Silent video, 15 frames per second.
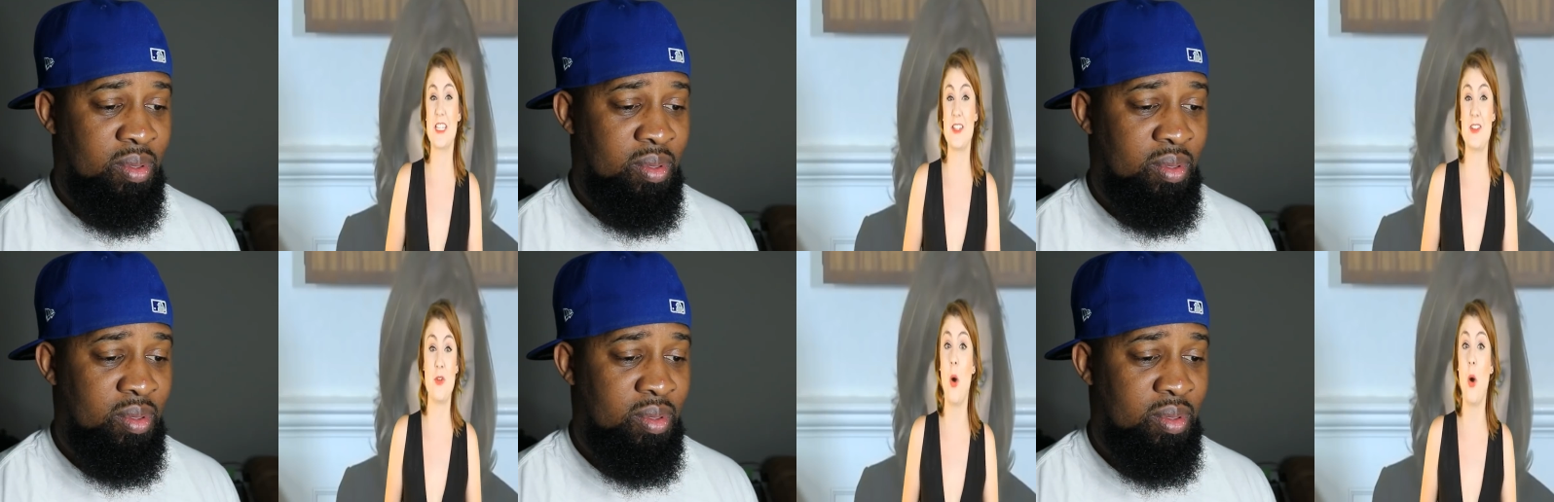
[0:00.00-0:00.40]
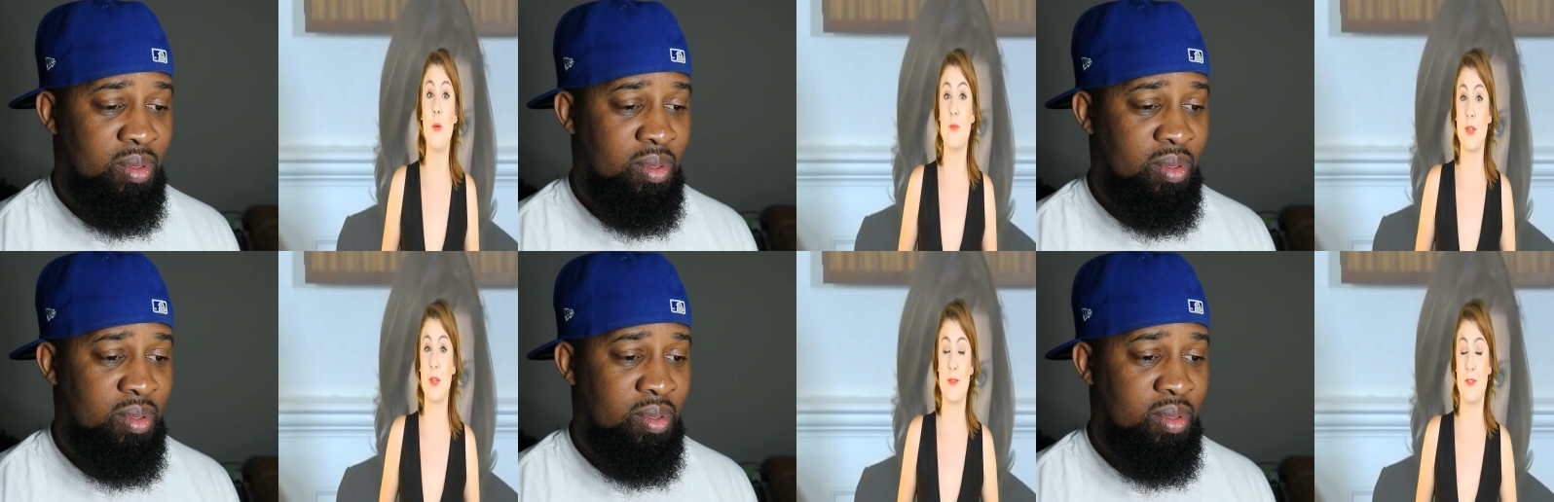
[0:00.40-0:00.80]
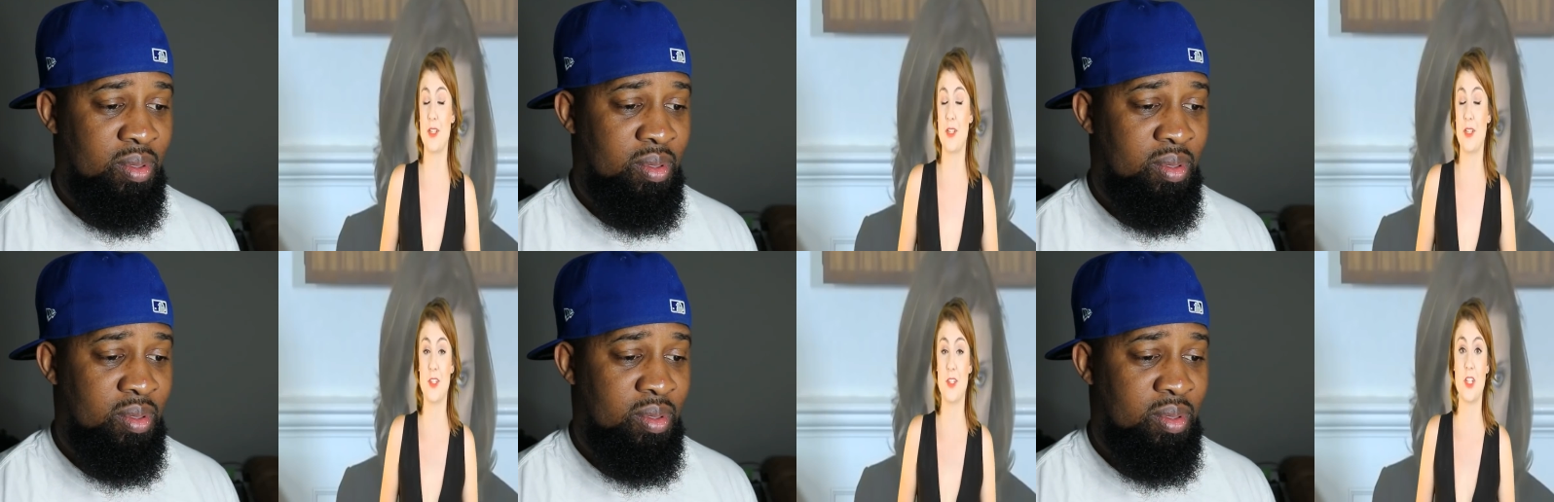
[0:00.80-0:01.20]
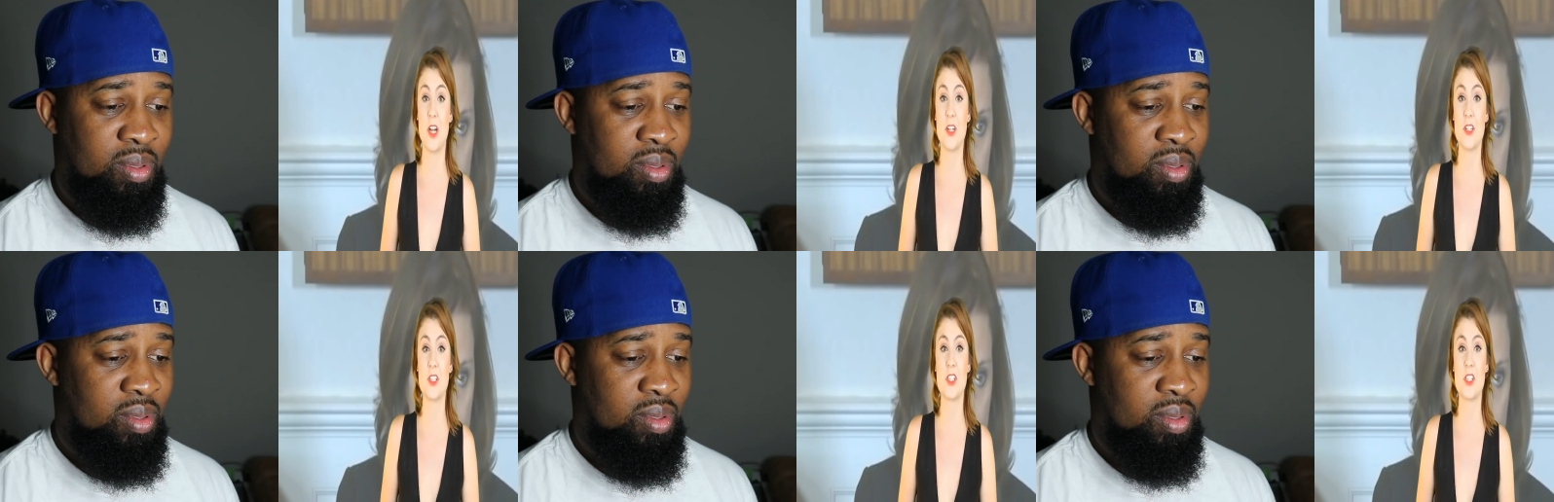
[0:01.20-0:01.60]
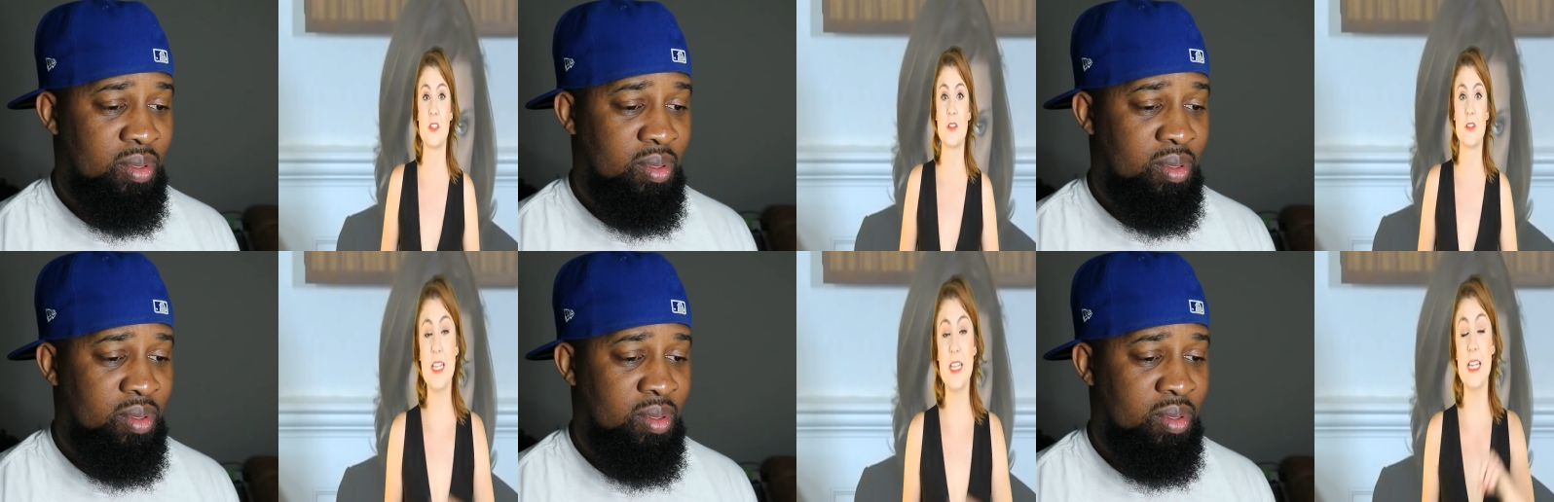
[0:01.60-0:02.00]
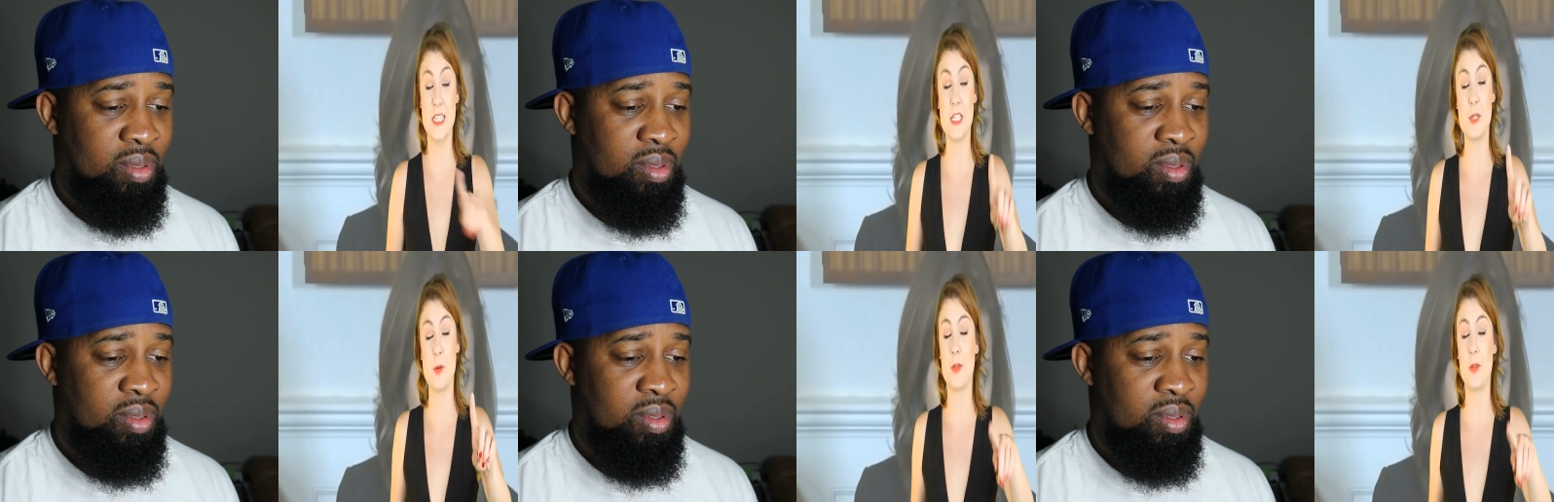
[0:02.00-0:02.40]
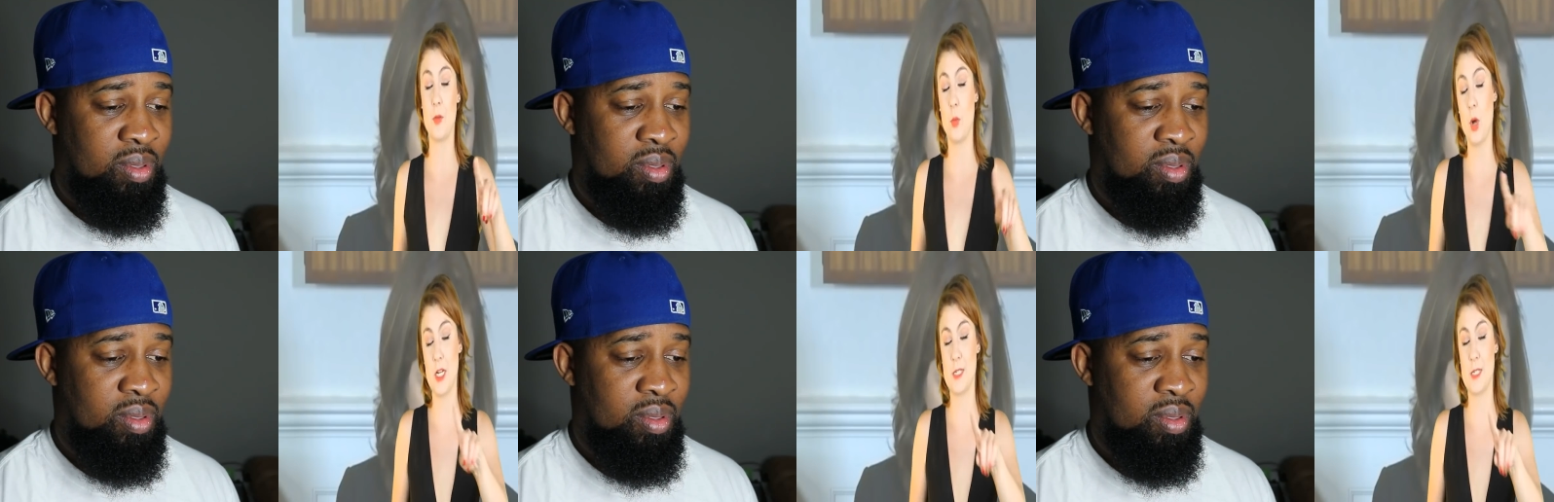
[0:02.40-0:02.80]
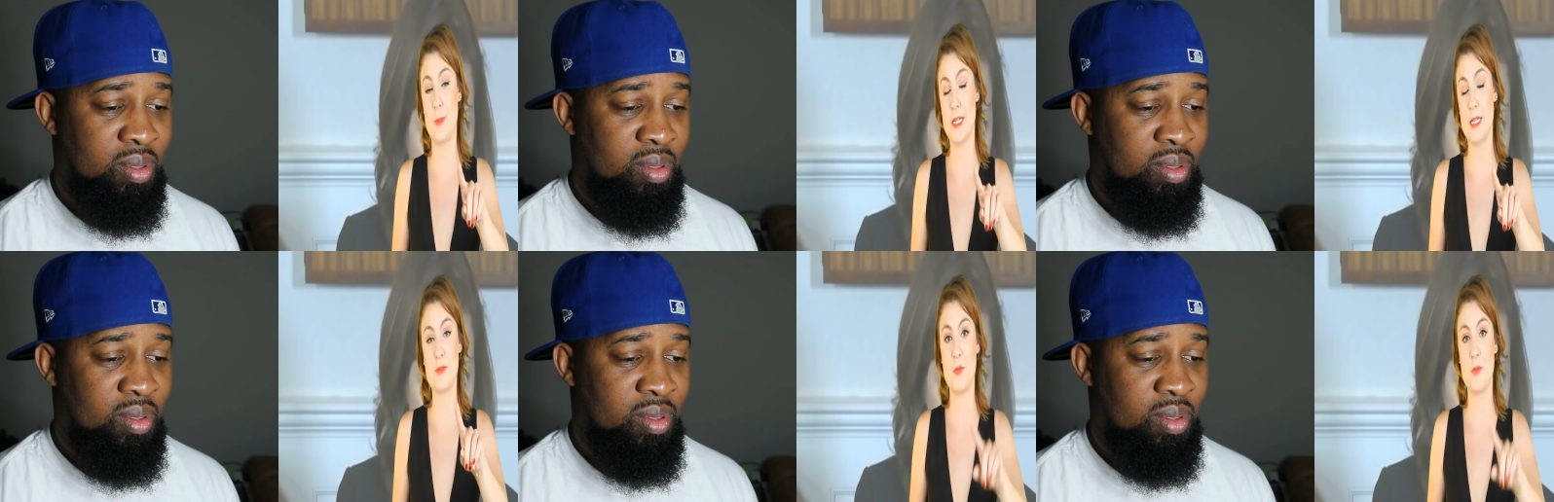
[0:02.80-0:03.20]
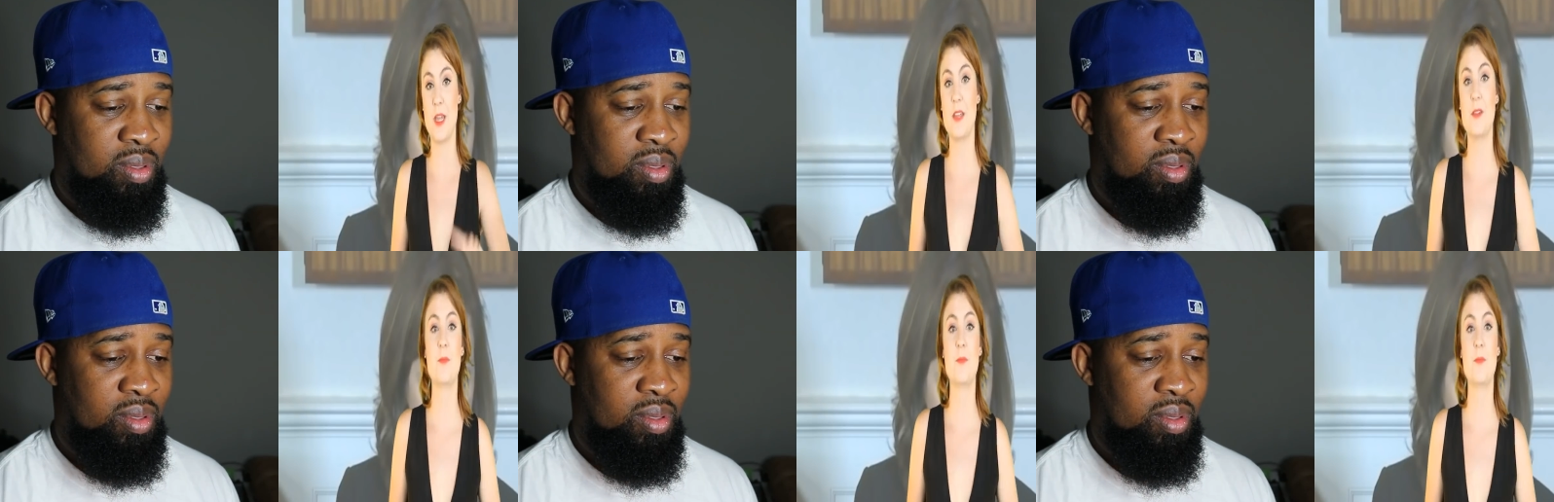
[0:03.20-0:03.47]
Speaker 1: not forgiving to the judge. This is one of the worst bits benefits for me?